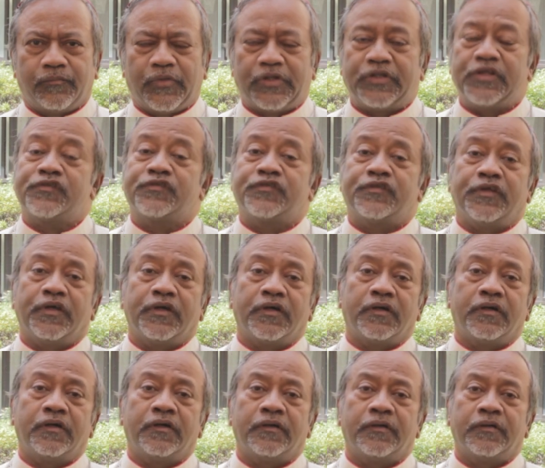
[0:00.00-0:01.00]
May this
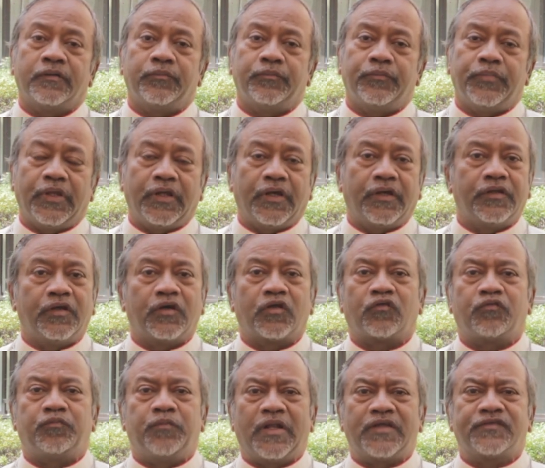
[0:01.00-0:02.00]
year be a year
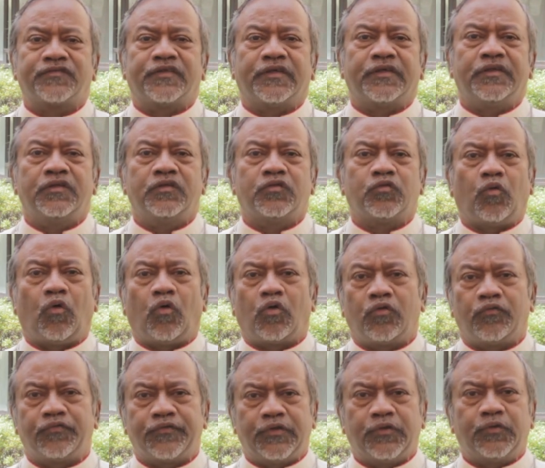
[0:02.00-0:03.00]
of blessing to all
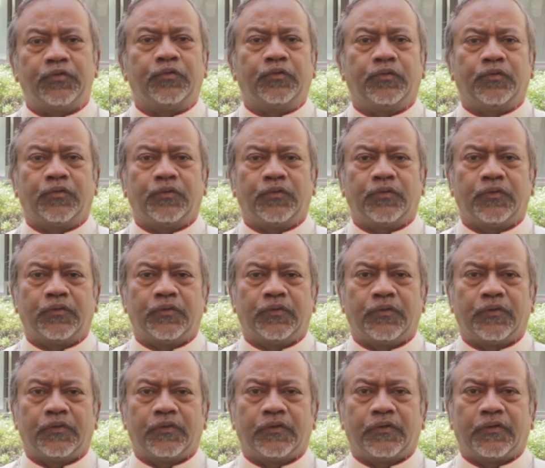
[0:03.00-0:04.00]
of you,
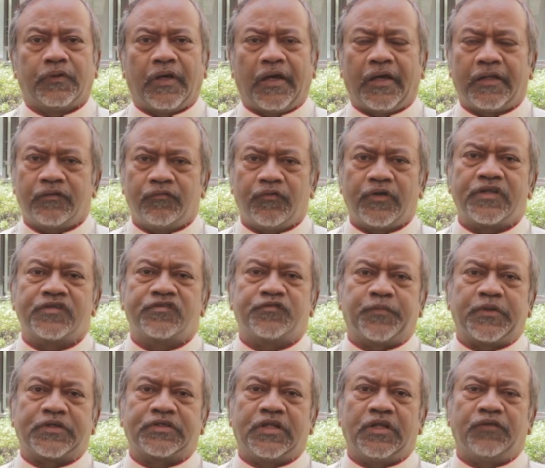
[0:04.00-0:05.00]
and very
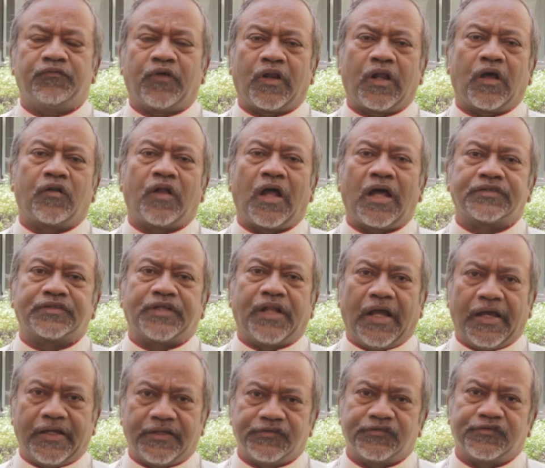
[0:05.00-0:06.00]
especially for our
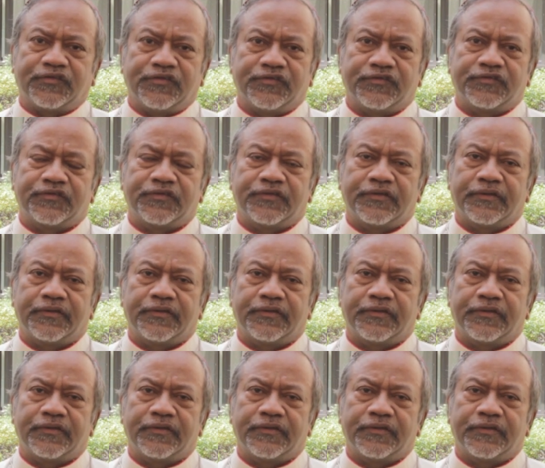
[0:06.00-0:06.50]
Archdiocese.